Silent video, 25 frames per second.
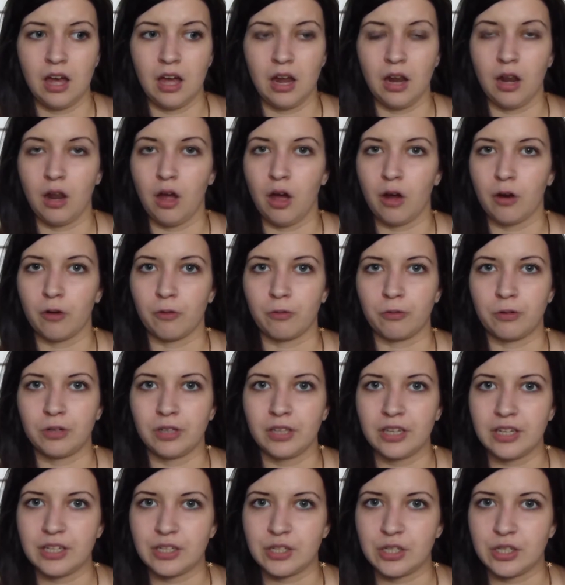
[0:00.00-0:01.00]
a lot of
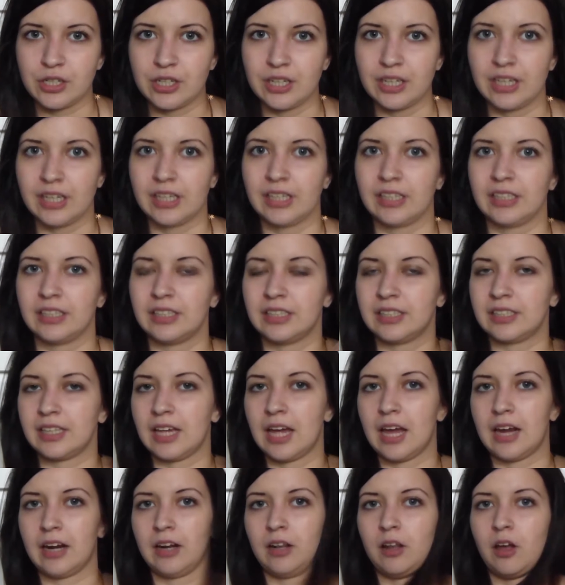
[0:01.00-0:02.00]
religions
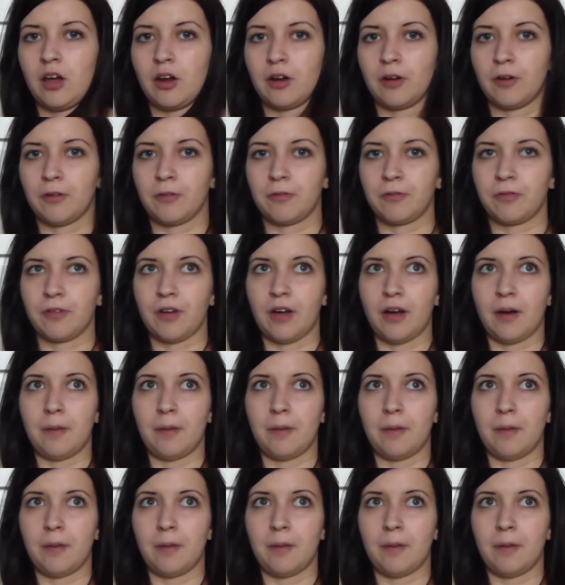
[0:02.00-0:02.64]
and a lot of,